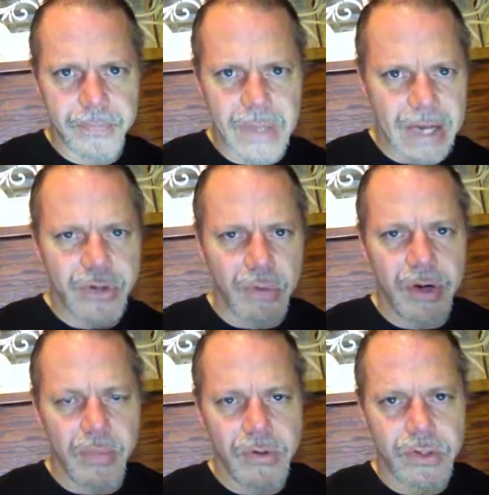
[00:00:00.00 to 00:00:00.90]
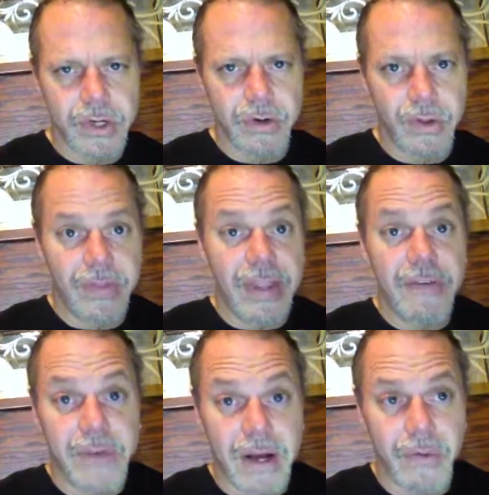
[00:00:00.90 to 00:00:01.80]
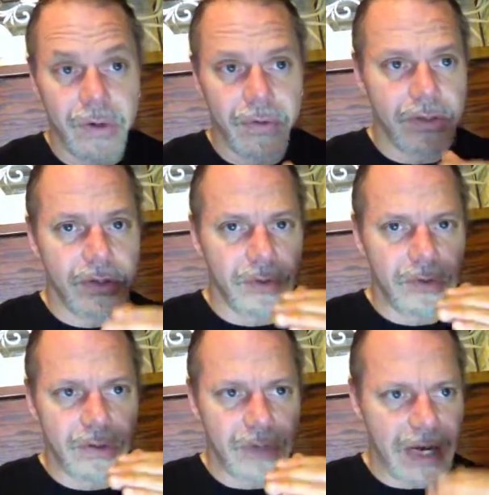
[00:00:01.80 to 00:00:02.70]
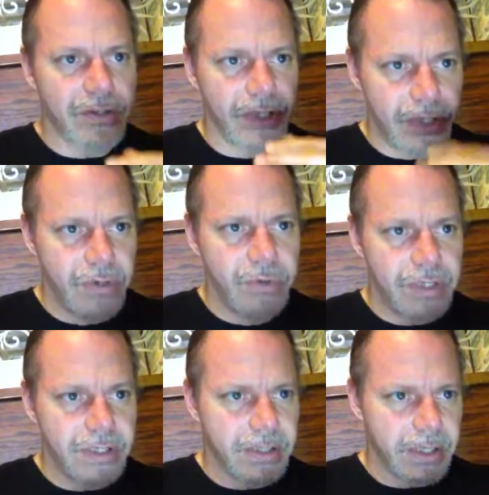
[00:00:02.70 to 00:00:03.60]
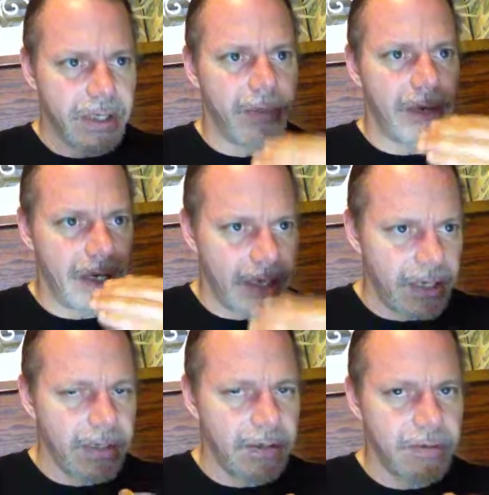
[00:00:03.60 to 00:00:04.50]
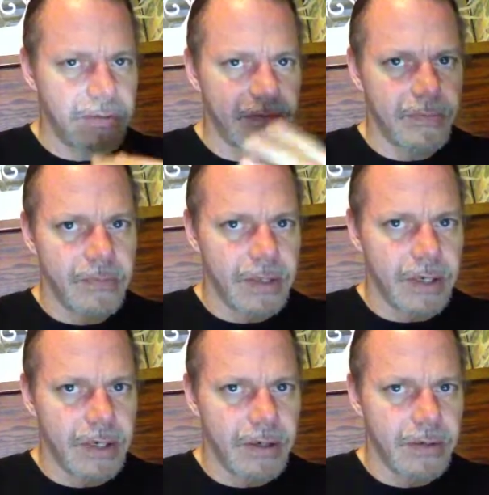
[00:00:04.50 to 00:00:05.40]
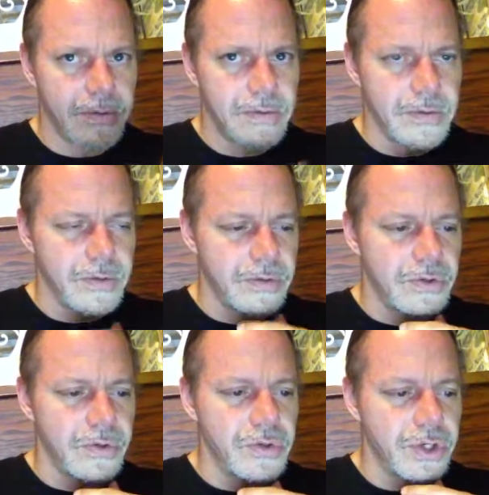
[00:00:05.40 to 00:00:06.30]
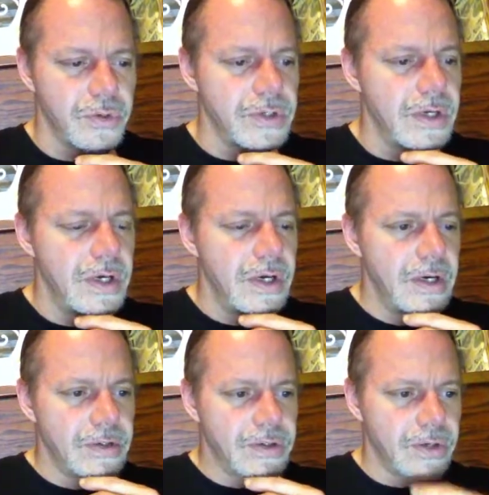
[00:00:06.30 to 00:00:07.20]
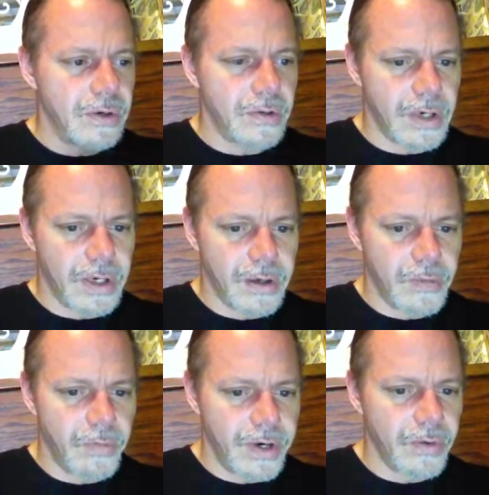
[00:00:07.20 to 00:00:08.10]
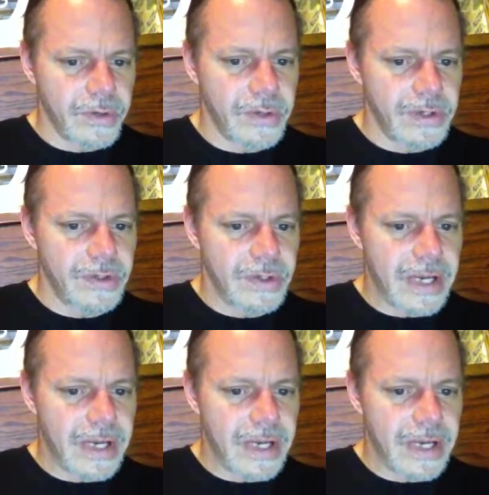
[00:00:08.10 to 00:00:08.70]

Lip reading: actual bare bones scenario that they found, and this was actually used at the time in certain shows. So we know that this is an